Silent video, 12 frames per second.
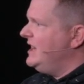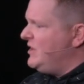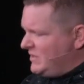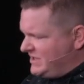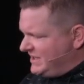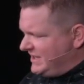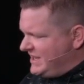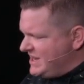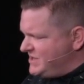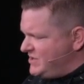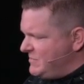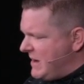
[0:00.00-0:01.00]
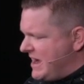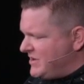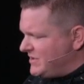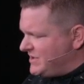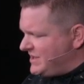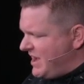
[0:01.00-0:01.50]
He wants to get you by
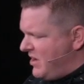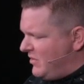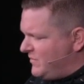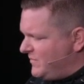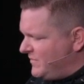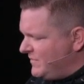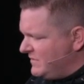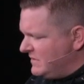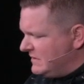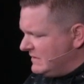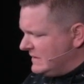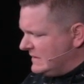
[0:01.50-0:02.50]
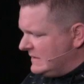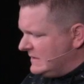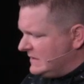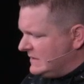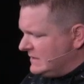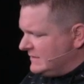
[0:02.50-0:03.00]
yourself.
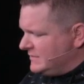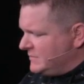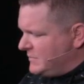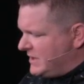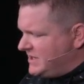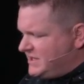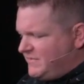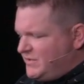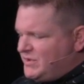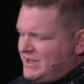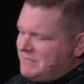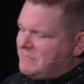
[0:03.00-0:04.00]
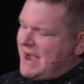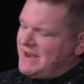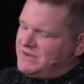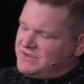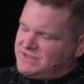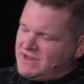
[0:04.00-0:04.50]
Because if you get by
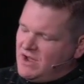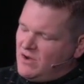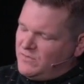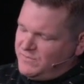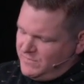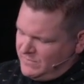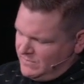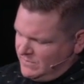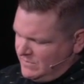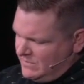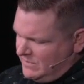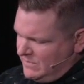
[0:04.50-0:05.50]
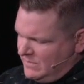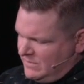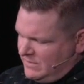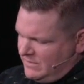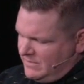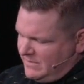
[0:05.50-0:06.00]
yourself,
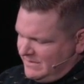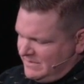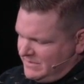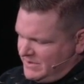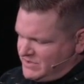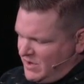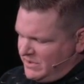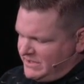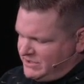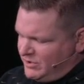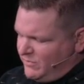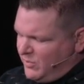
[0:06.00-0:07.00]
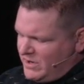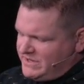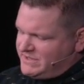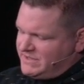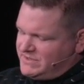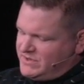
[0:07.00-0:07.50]
there's only two
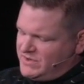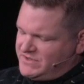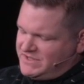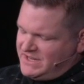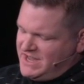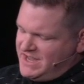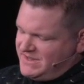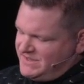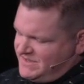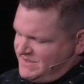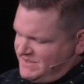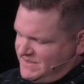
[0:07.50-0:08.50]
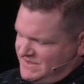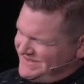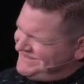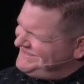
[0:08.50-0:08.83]
voices, yours and his.